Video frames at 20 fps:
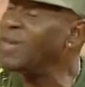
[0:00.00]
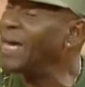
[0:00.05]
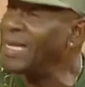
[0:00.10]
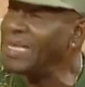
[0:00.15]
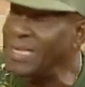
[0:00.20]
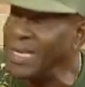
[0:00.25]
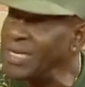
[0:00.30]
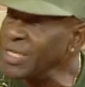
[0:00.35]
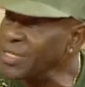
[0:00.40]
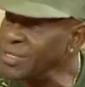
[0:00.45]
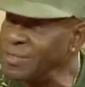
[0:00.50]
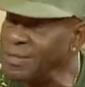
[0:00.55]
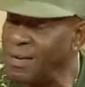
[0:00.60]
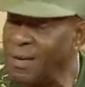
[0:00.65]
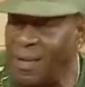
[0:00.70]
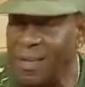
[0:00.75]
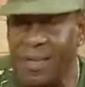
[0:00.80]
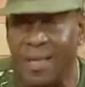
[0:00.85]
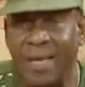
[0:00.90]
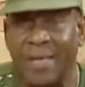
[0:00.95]

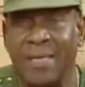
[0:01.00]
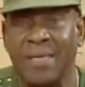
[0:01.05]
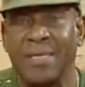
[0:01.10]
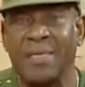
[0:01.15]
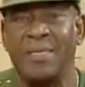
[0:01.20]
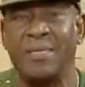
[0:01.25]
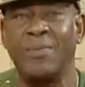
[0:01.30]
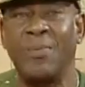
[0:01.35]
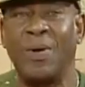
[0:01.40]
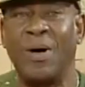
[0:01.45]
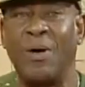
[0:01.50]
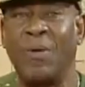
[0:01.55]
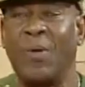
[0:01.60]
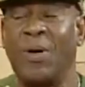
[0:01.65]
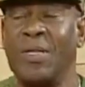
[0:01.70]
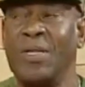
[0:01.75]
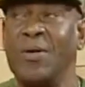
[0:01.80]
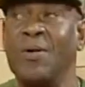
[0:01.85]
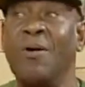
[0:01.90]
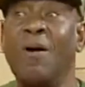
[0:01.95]
traditional, that is what,
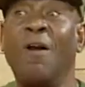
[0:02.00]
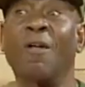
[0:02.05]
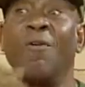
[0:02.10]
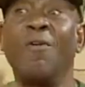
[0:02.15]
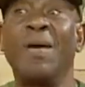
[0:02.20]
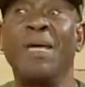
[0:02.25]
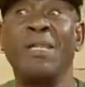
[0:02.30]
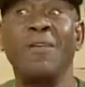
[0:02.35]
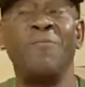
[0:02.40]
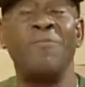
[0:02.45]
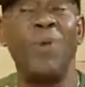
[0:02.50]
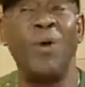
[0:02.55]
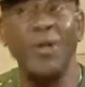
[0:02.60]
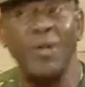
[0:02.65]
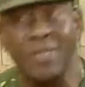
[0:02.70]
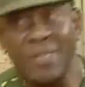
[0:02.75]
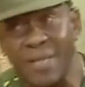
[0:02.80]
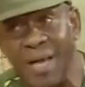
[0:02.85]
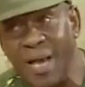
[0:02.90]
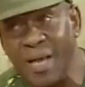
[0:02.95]
what you call creative
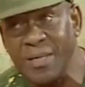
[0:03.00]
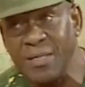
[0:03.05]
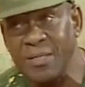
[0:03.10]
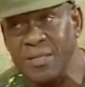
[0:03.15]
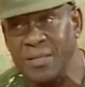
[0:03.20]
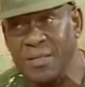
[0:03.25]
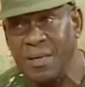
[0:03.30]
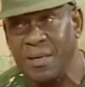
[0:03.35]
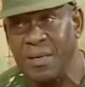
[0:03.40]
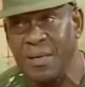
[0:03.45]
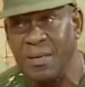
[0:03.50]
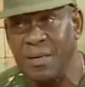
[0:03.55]
modern dance. Yeah.